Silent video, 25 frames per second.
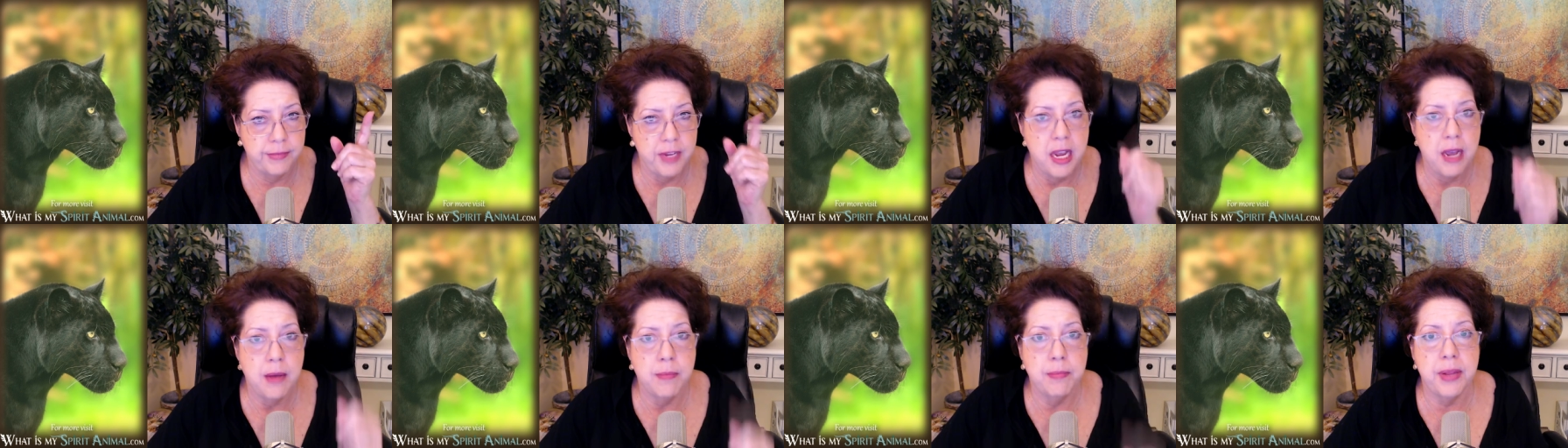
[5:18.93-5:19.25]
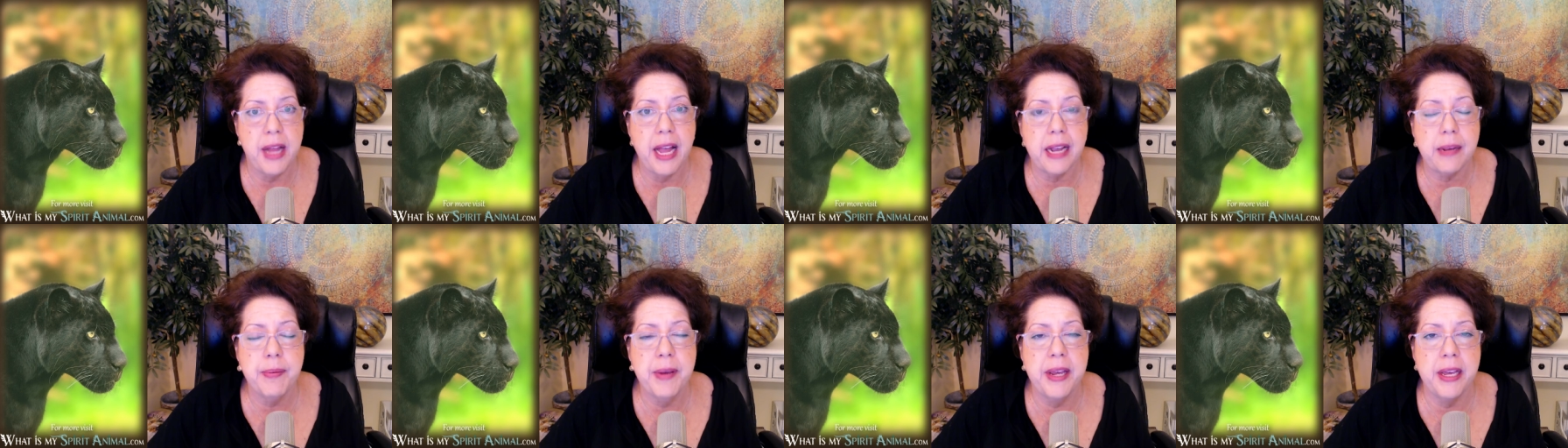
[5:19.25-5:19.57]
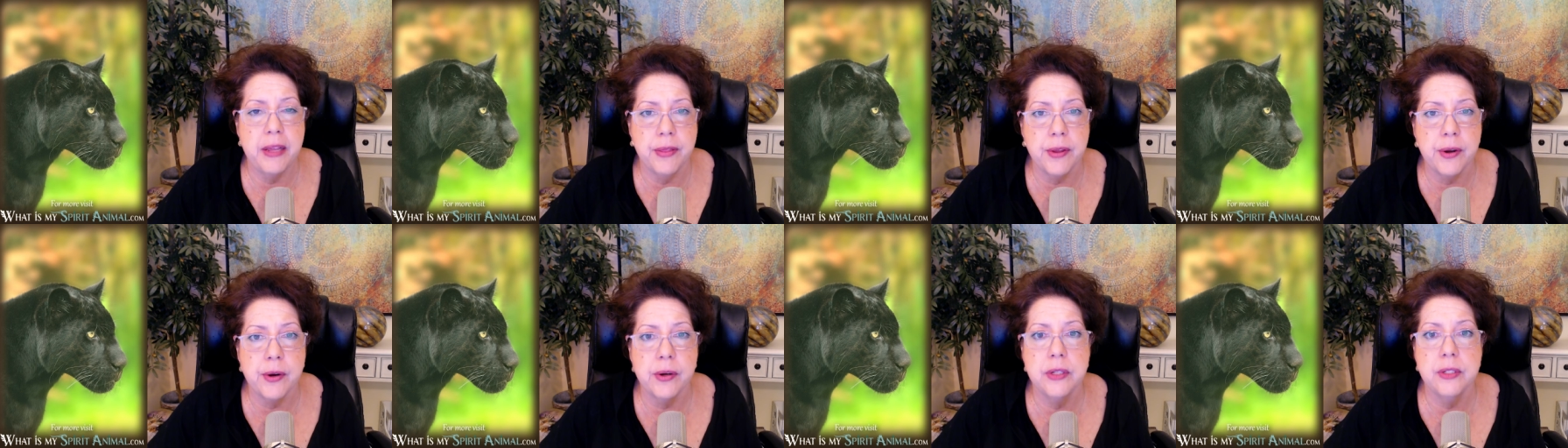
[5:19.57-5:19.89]
Black
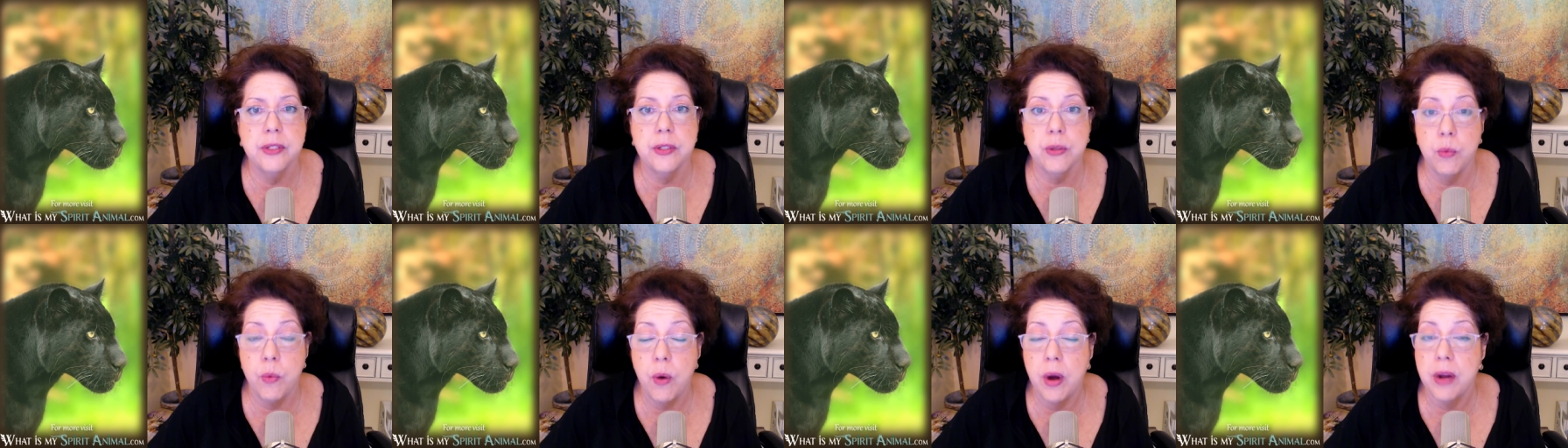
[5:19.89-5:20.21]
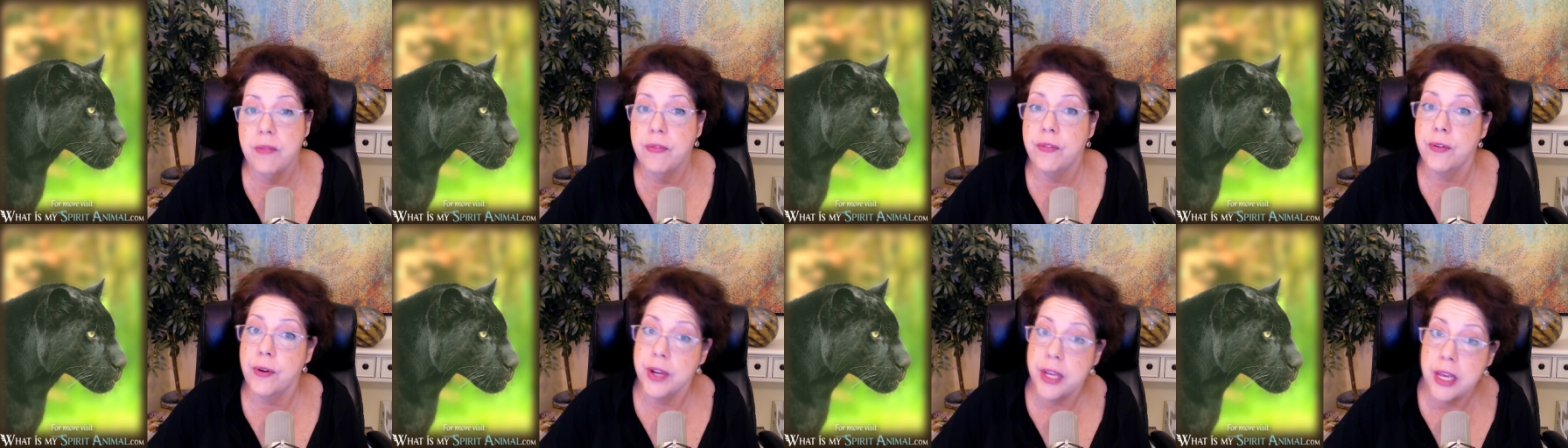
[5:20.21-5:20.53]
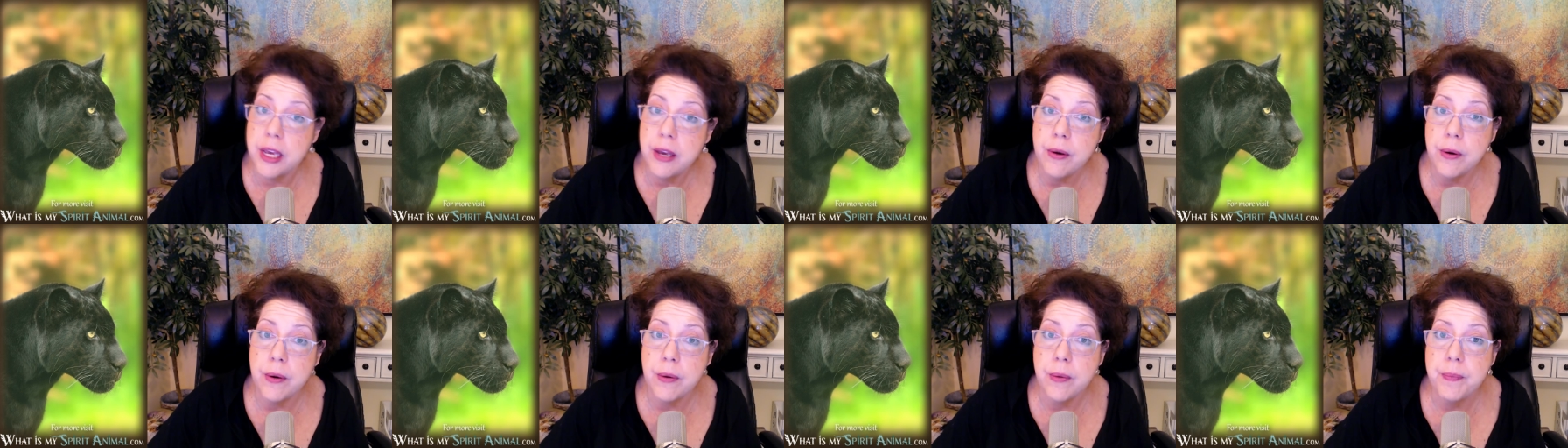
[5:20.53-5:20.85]
Panther is the one for
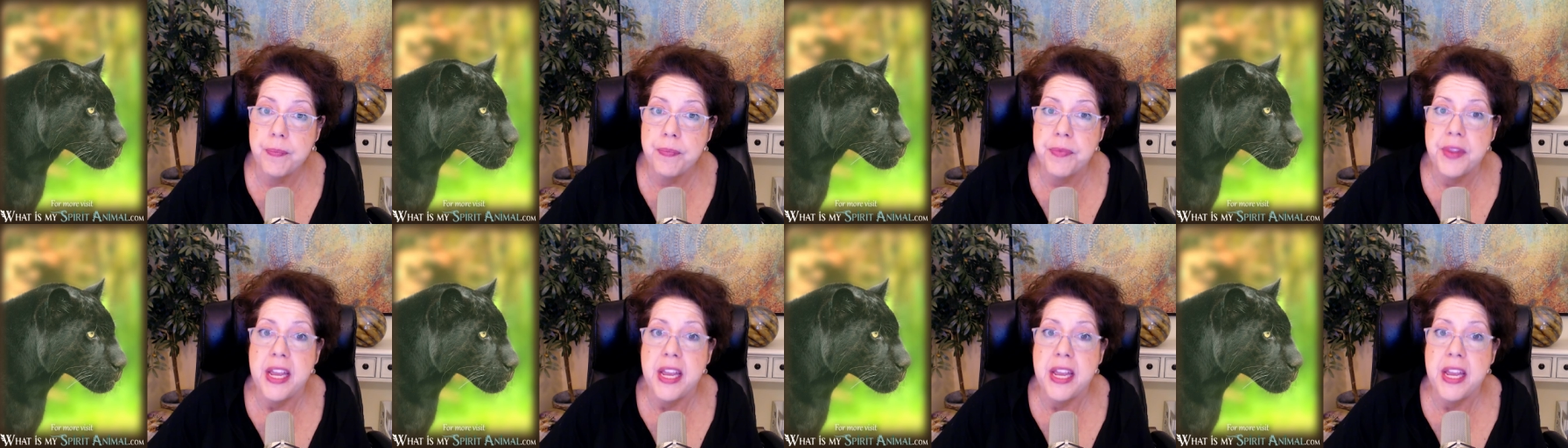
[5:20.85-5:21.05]
you.